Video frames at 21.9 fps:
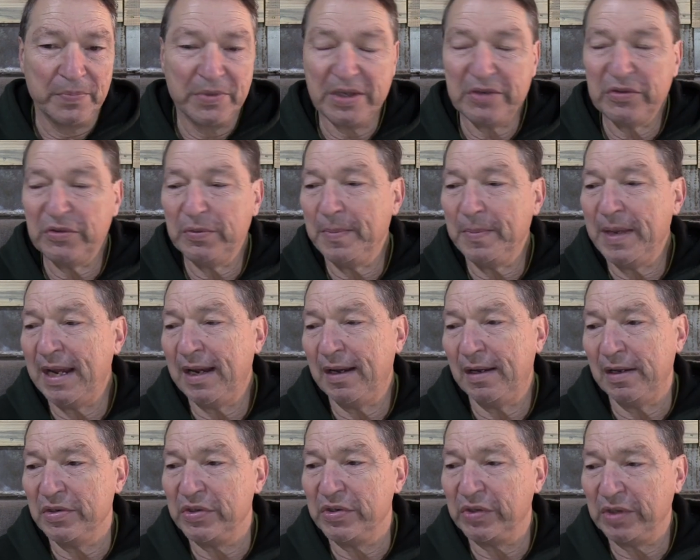This
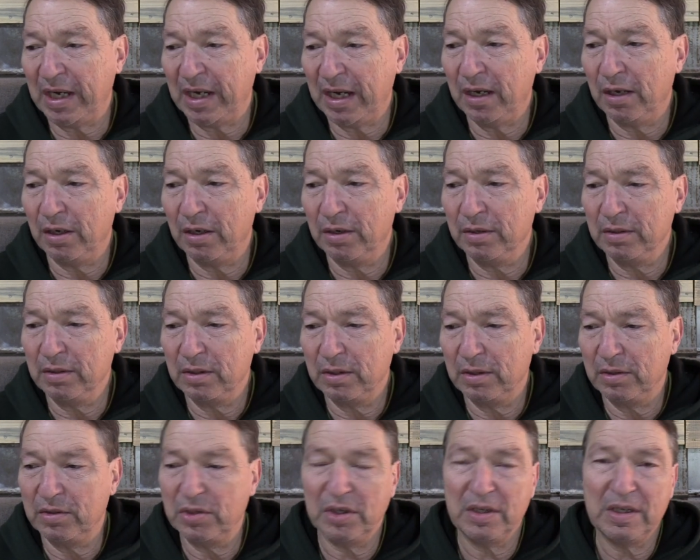man is
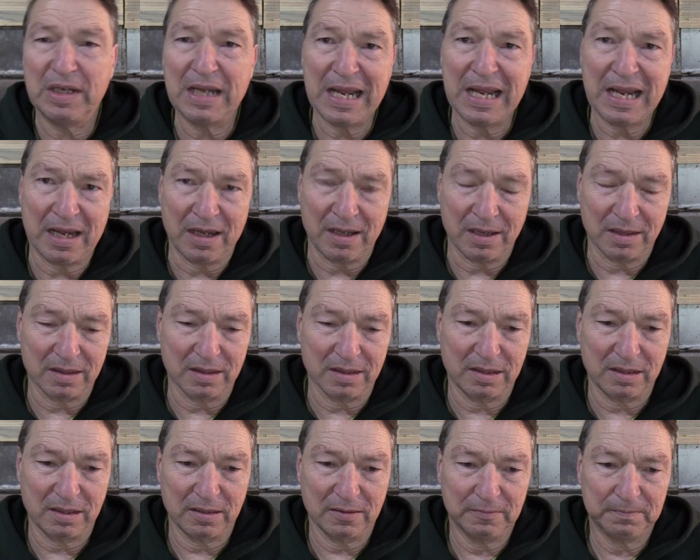scared to
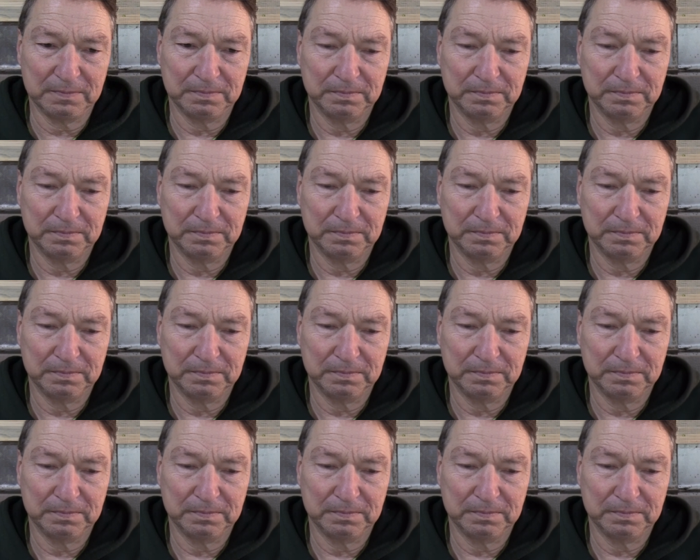death.